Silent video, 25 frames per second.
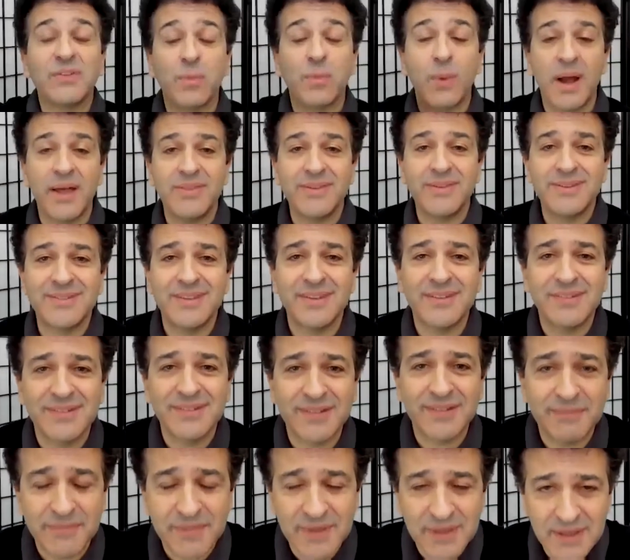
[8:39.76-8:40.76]
why the
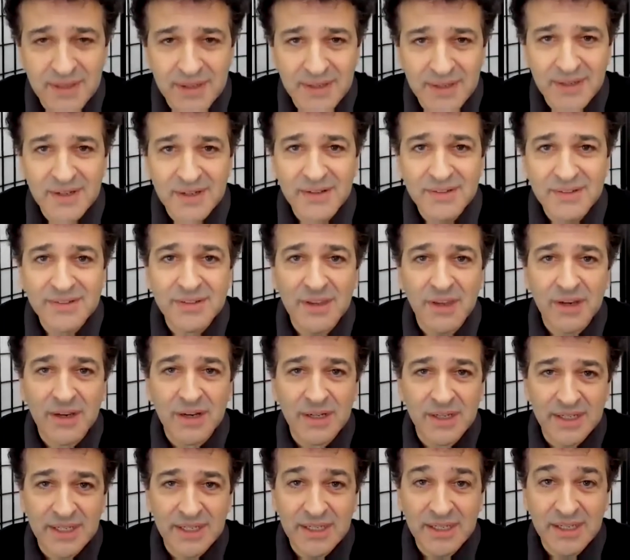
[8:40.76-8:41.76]
system
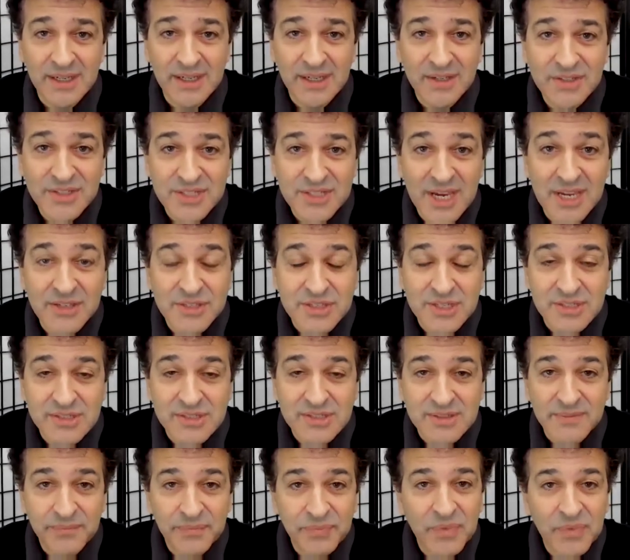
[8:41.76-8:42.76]
suddenly
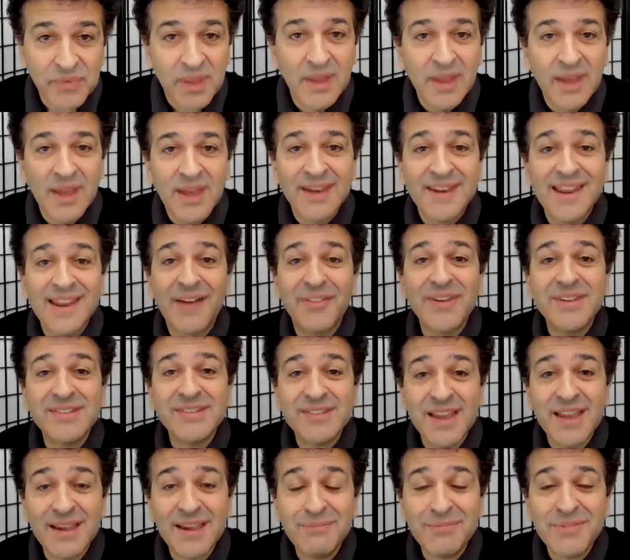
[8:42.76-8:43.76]
changes. Now, the
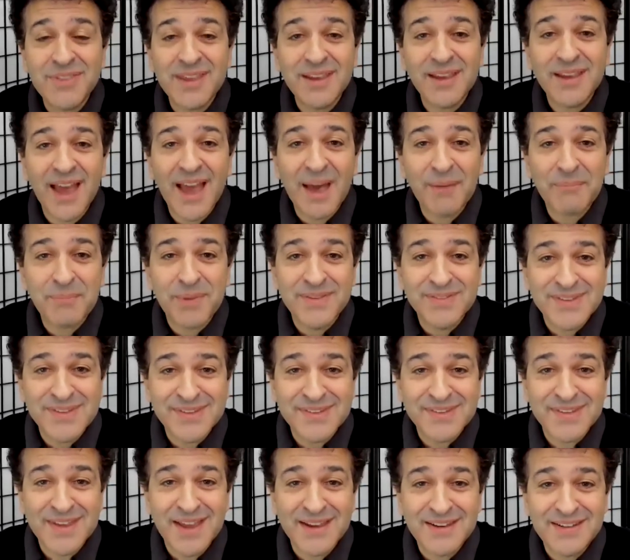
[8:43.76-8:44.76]
same thing happens
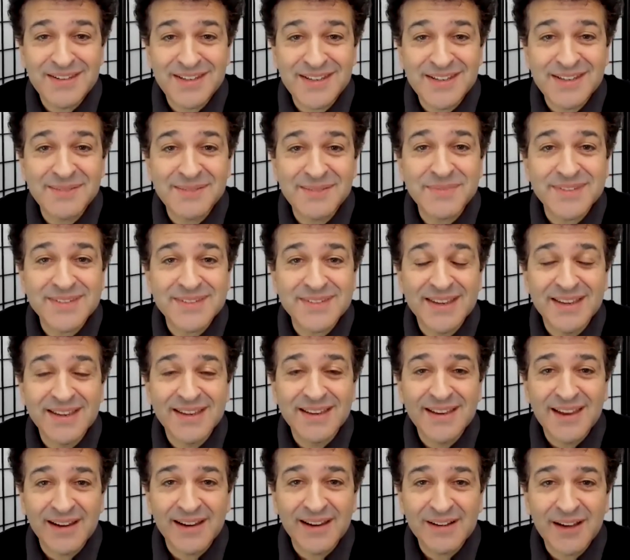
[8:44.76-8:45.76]
inside teams
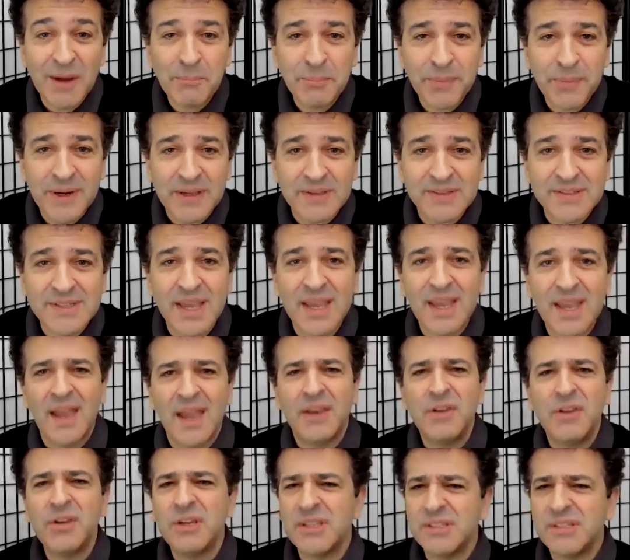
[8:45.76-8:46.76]
and companies.
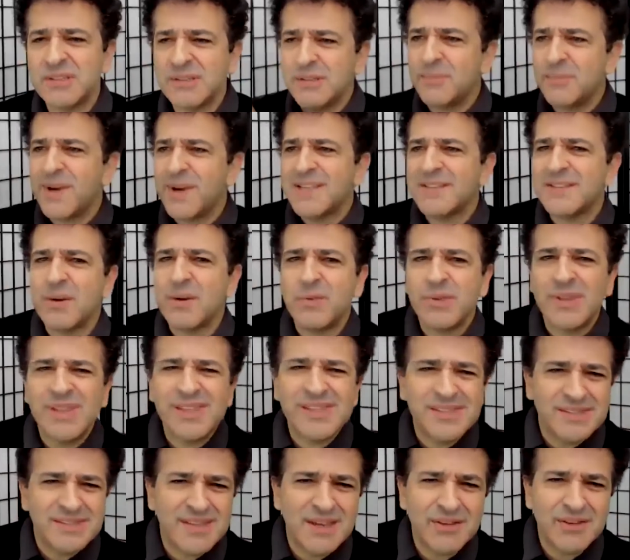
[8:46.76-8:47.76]
You might say, well,
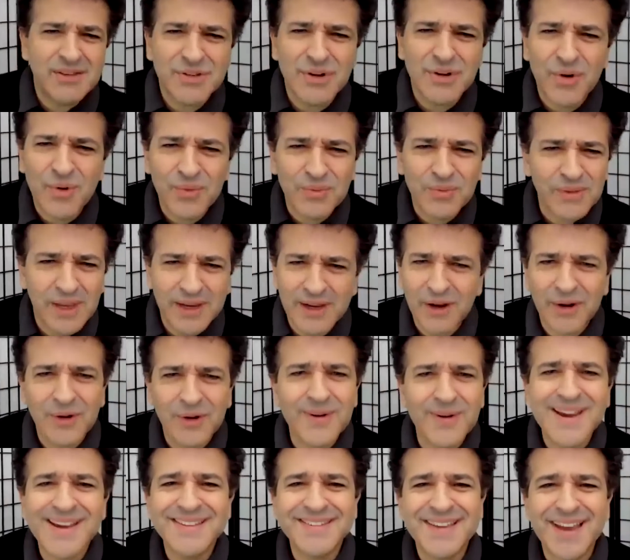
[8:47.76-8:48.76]
this sounds like a
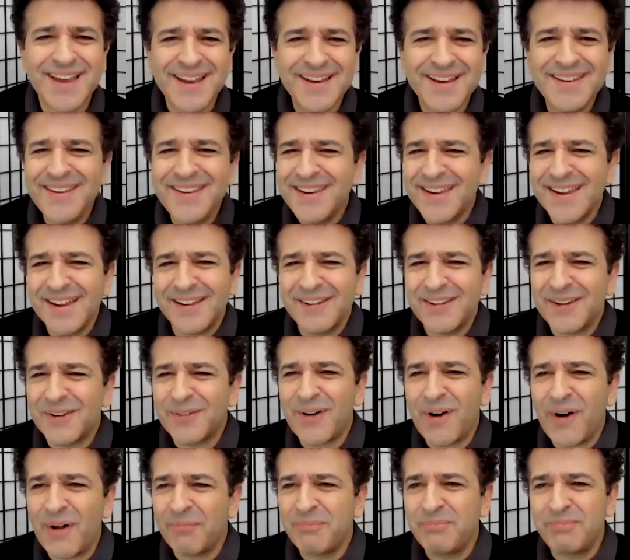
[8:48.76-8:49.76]
crazy idea.
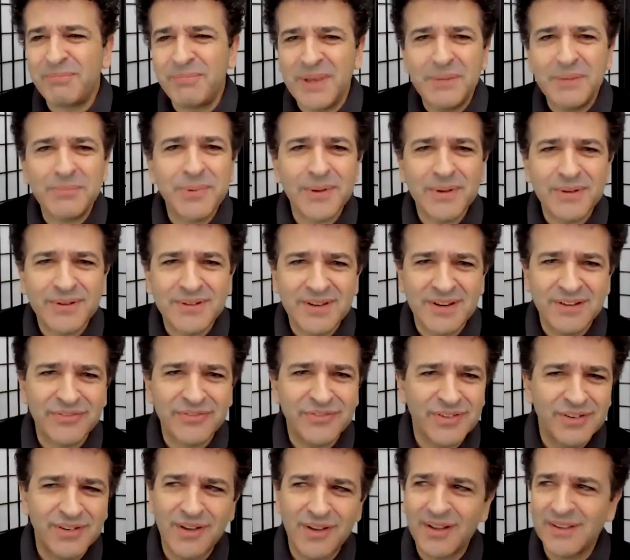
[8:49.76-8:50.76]
All people are
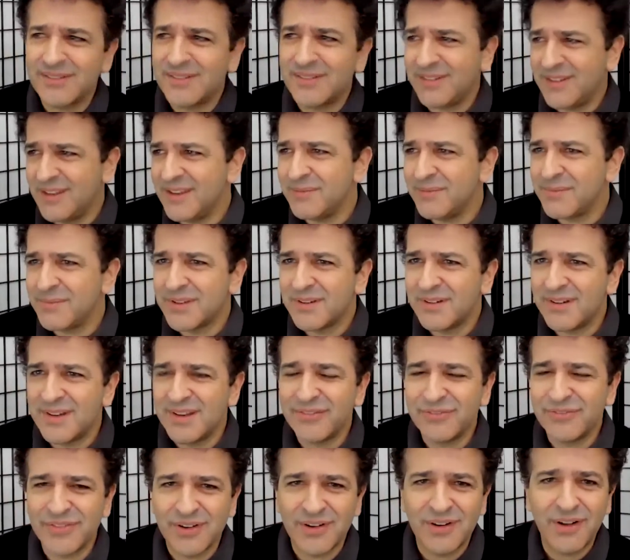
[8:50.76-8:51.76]
different, all teams are
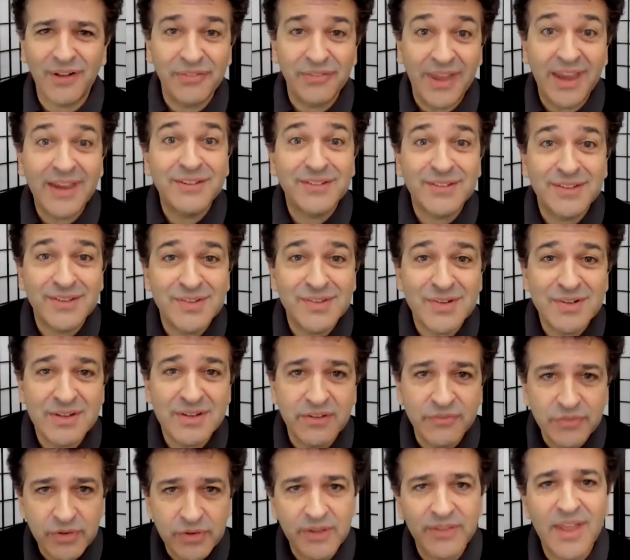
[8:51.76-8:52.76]
different, all nations are
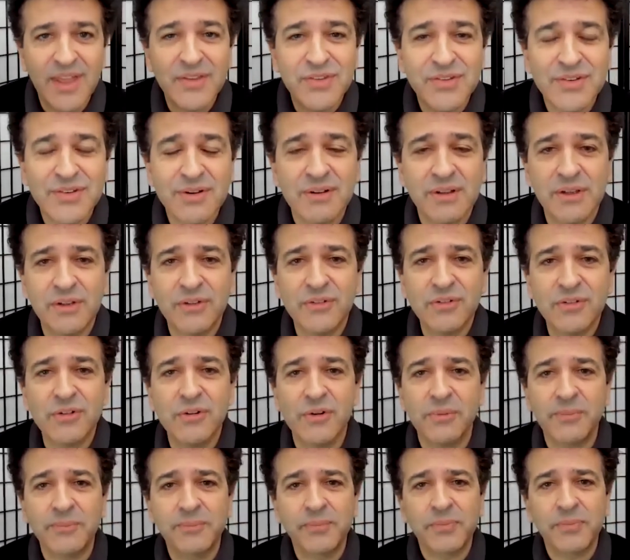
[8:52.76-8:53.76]
different, and that's certainly
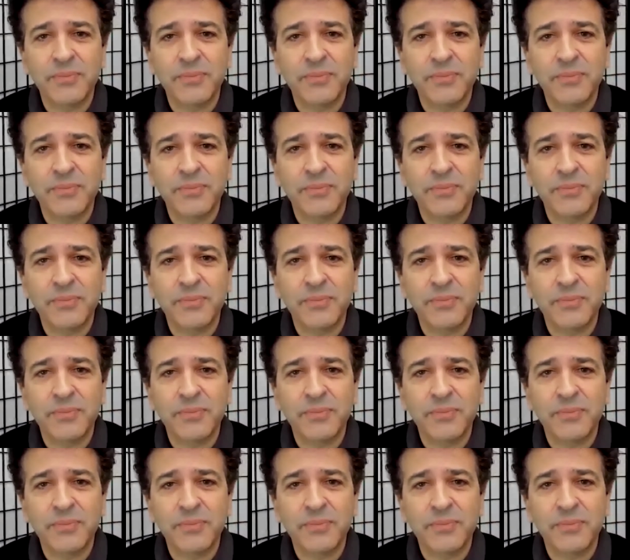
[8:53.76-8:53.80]
true.